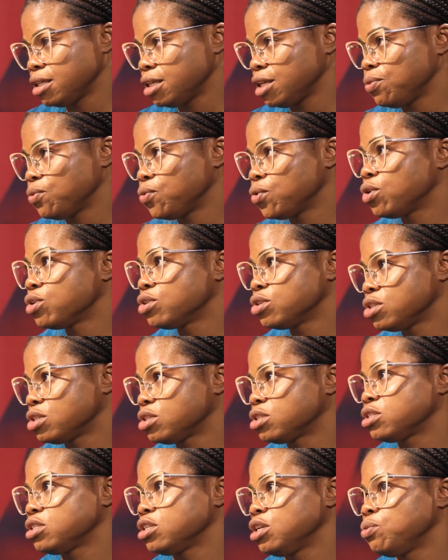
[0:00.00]
He
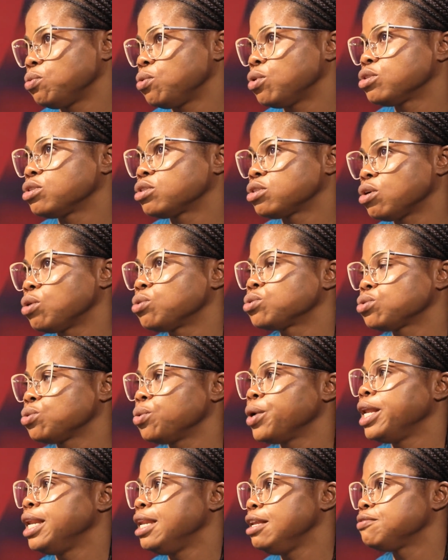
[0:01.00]
was
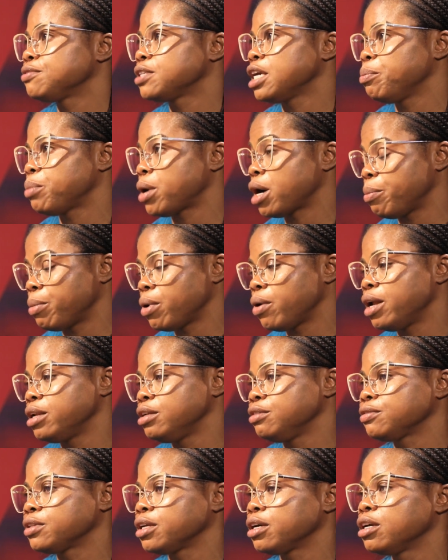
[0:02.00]
also a lifter, a para
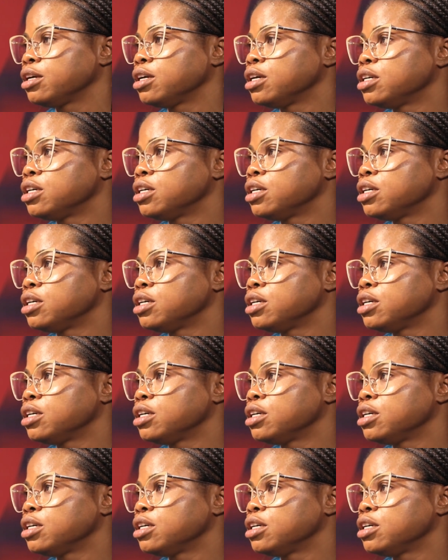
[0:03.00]
powerlifter.